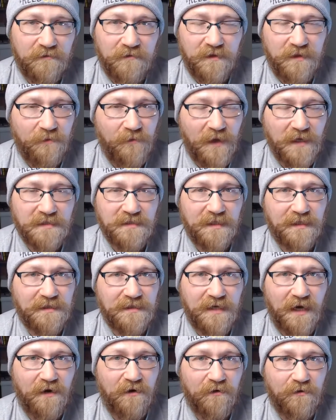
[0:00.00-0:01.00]
domestic
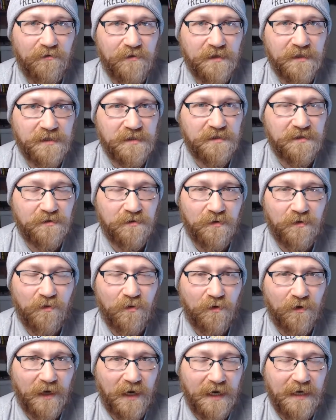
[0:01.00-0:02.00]
terrorists
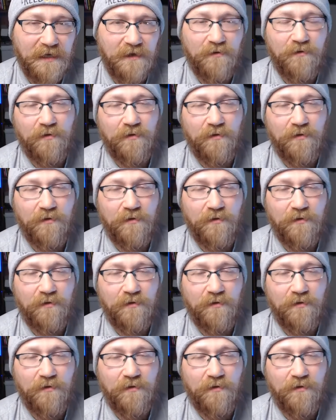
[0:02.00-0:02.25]
or hate